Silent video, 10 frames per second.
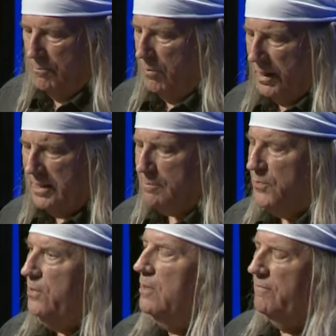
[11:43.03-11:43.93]

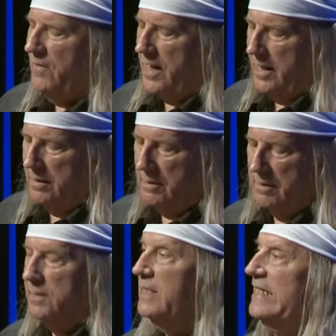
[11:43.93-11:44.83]
blood
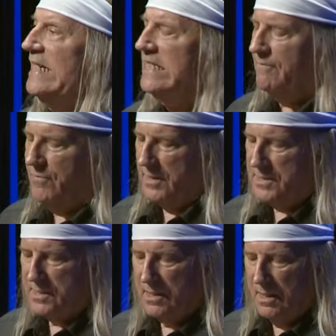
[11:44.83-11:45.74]
purifier,
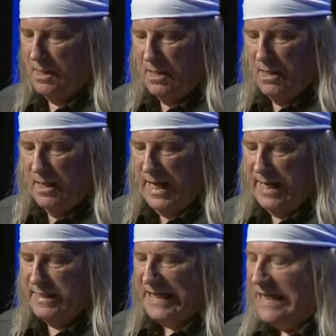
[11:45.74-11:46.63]
dentifrice,
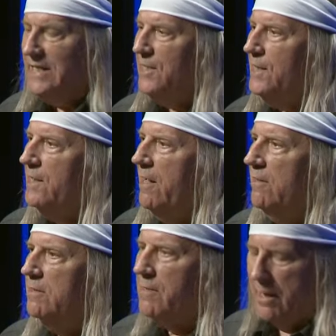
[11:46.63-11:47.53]
and Indian
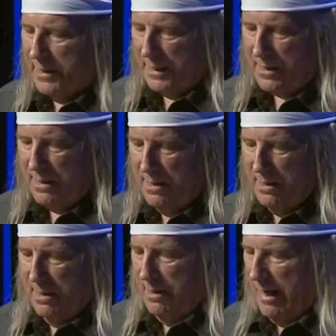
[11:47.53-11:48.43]
hair tonic.
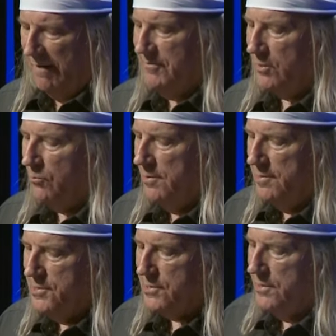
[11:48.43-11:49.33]

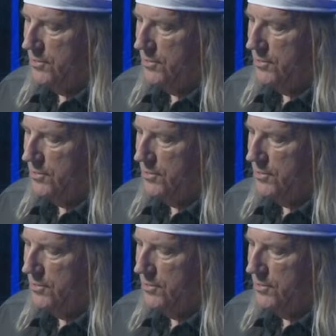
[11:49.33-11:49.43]
Afterwards,